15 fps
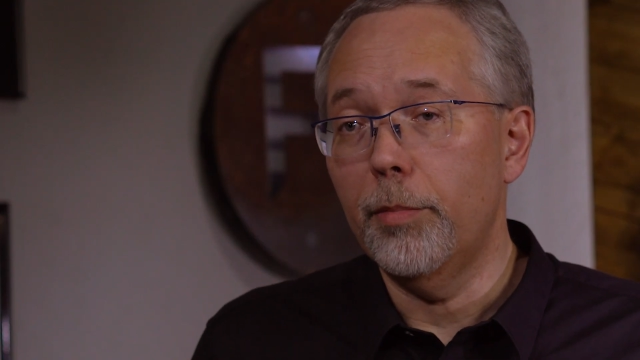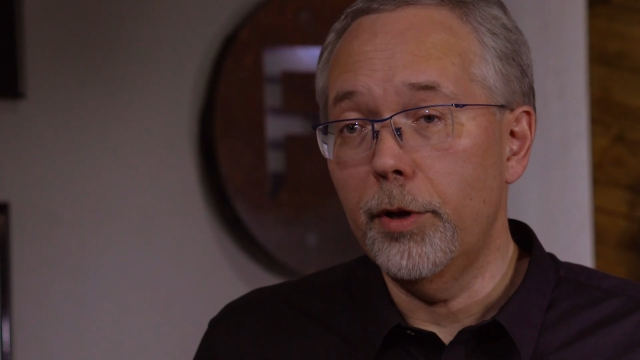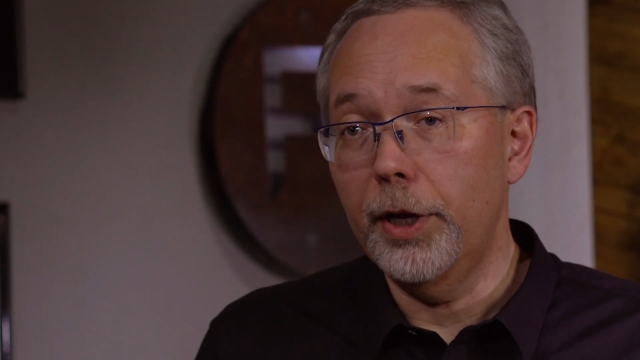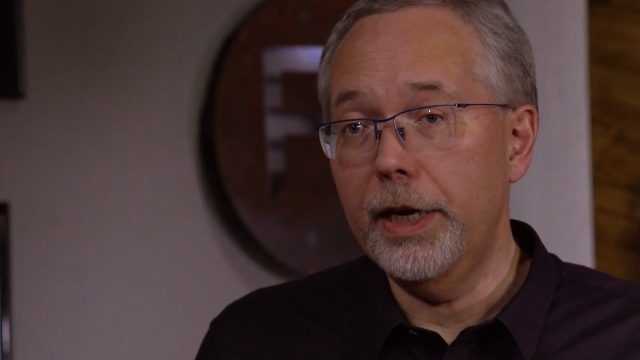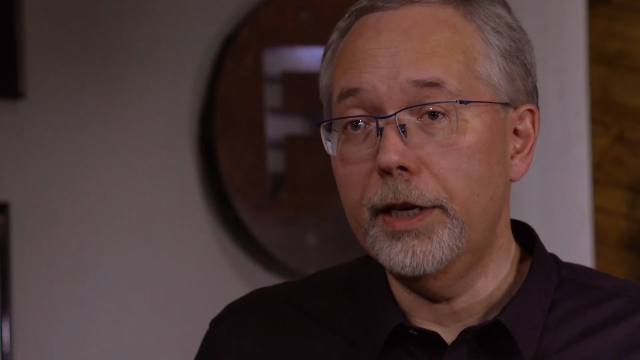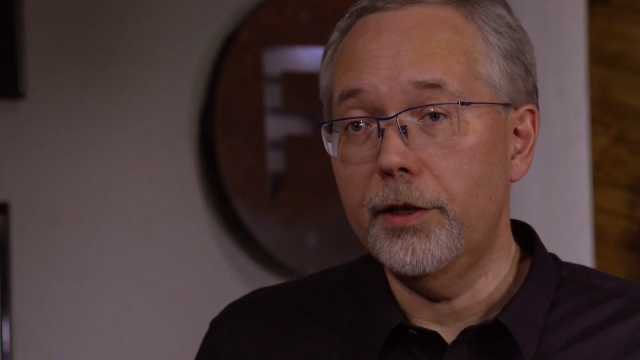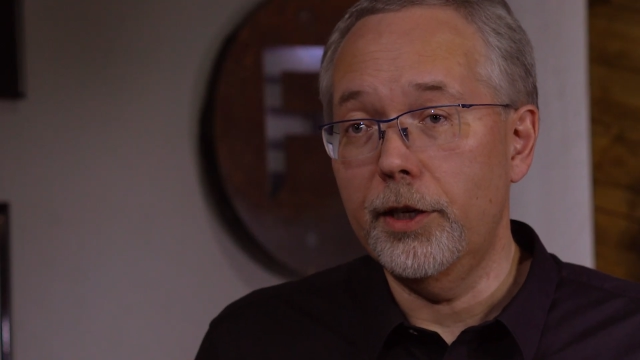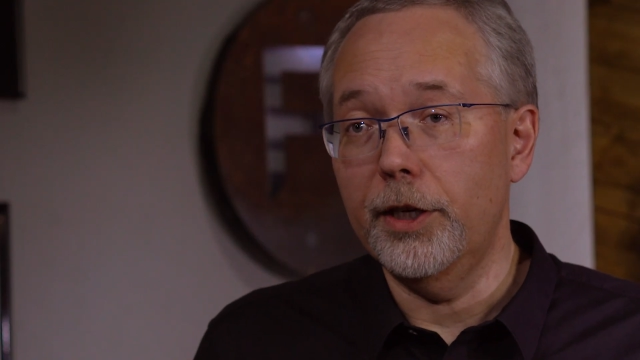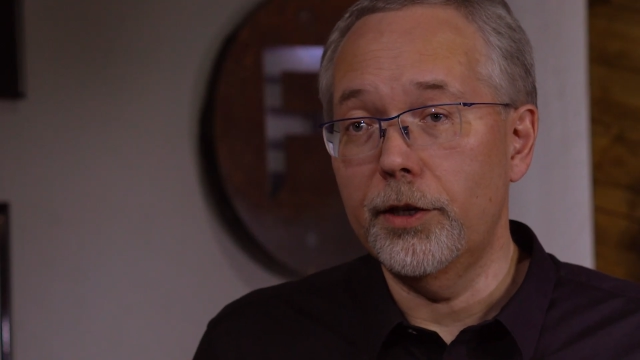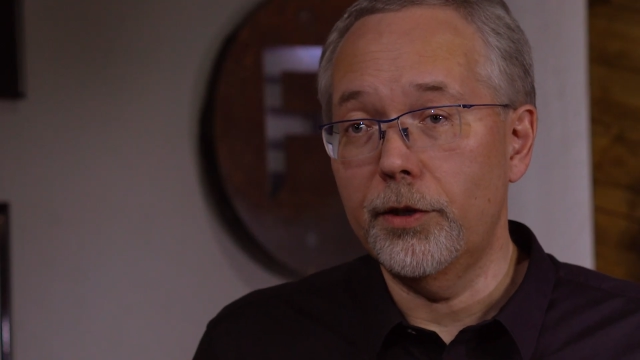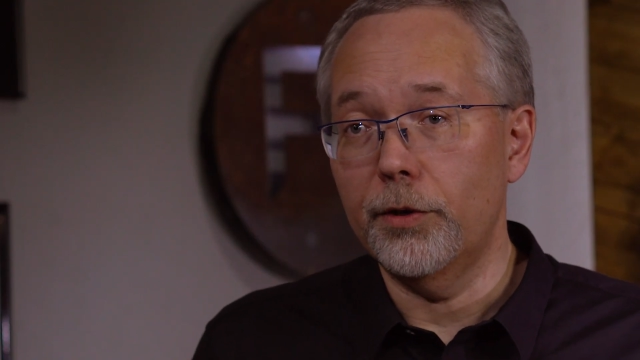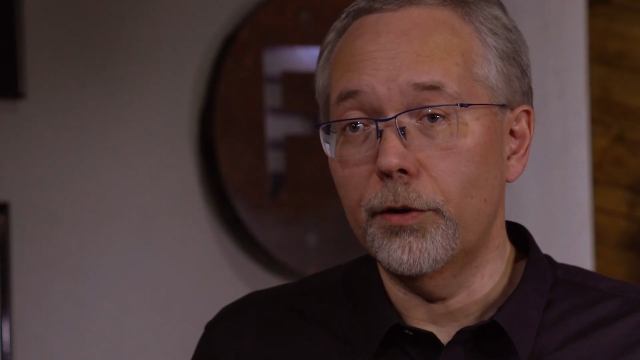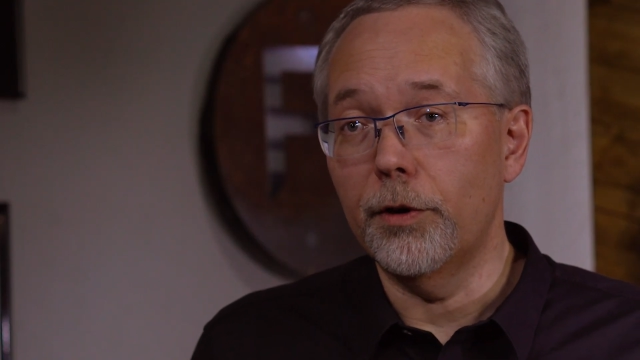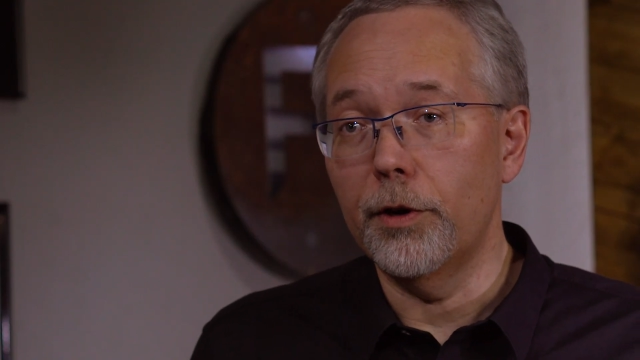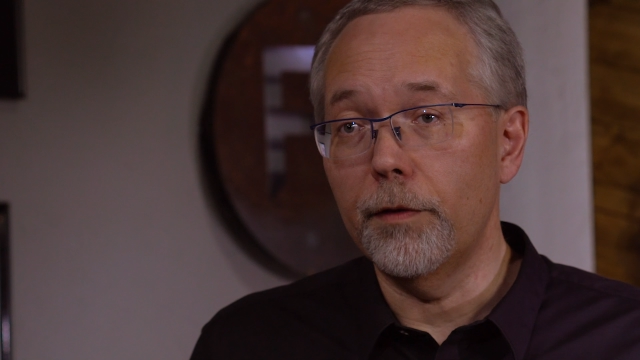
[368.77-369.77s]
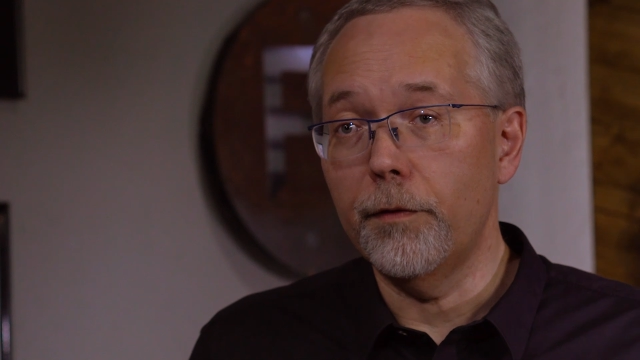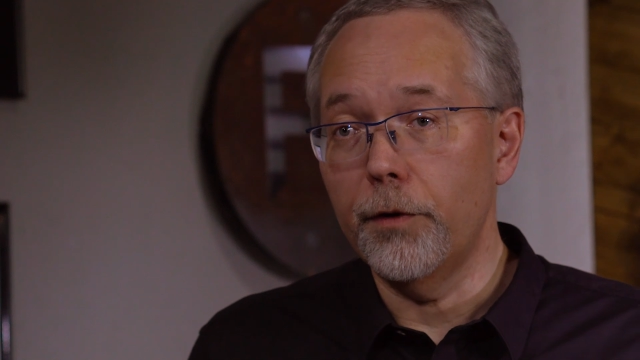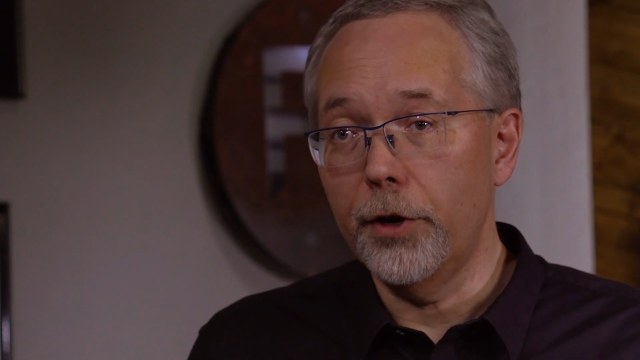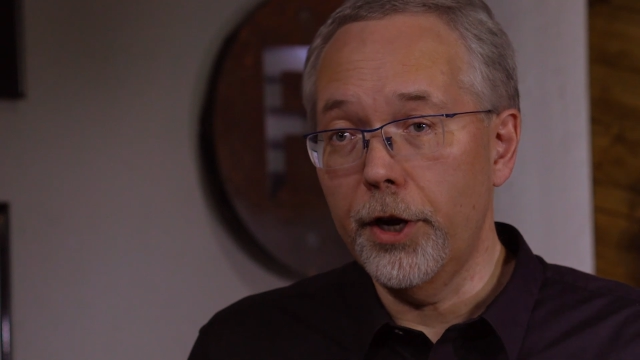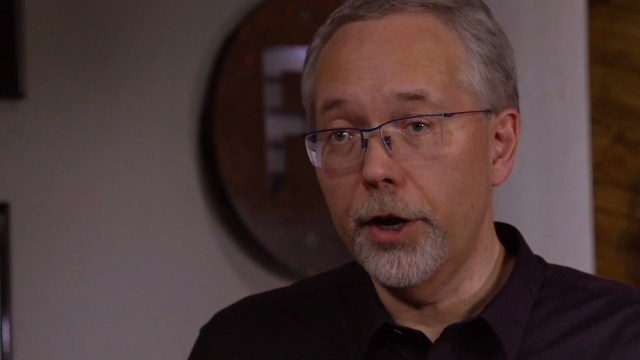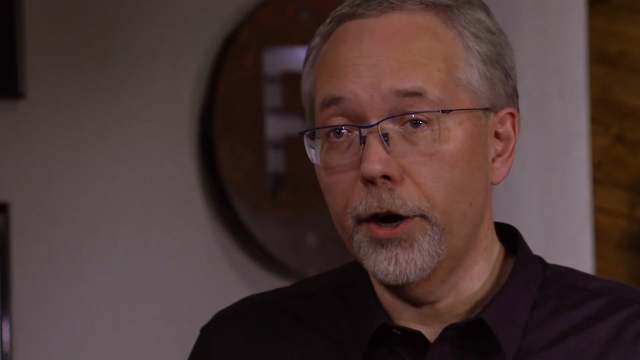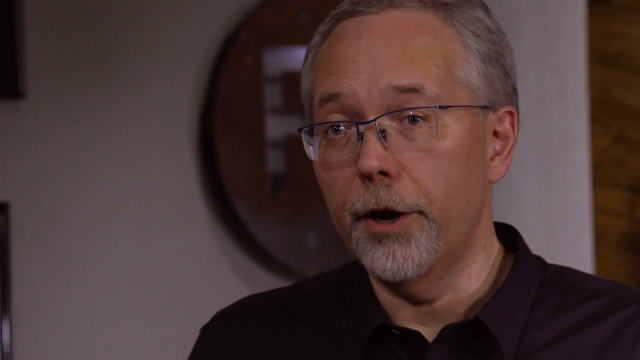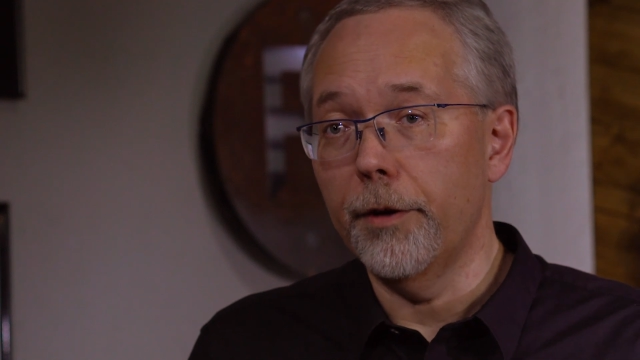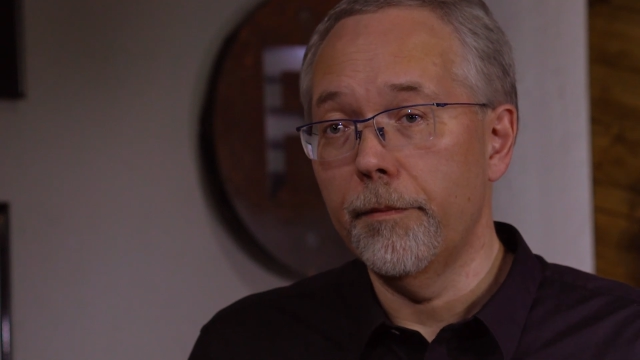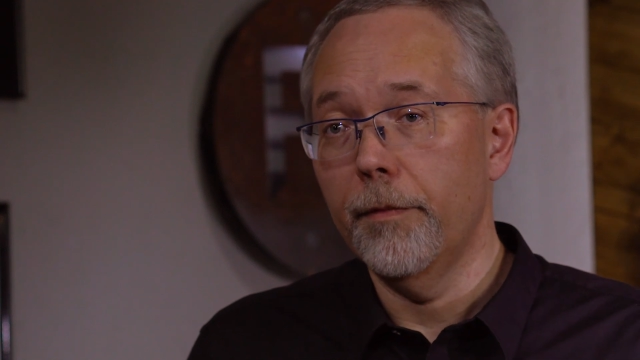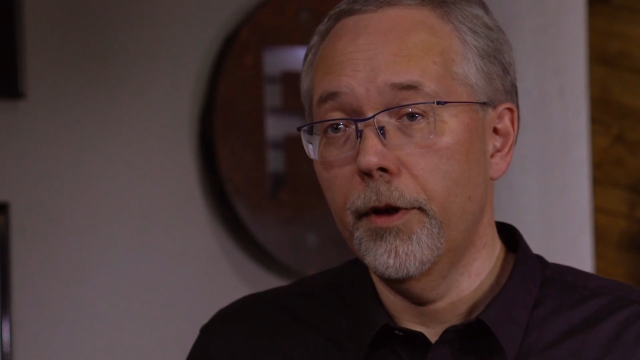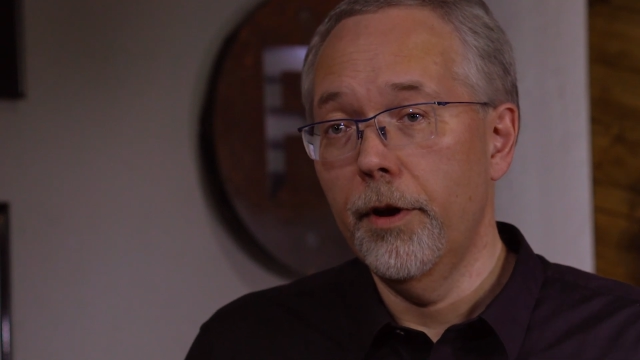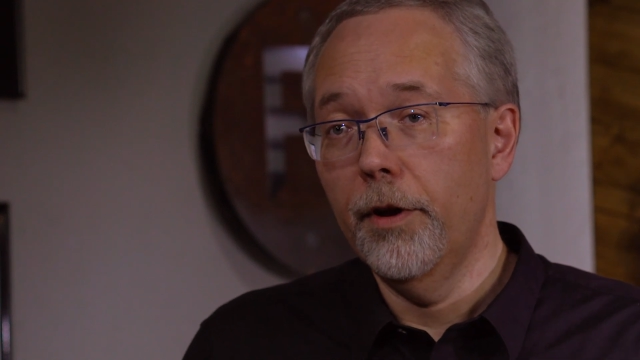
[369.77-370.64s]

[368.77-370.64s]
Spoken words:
plesiosaur for dinner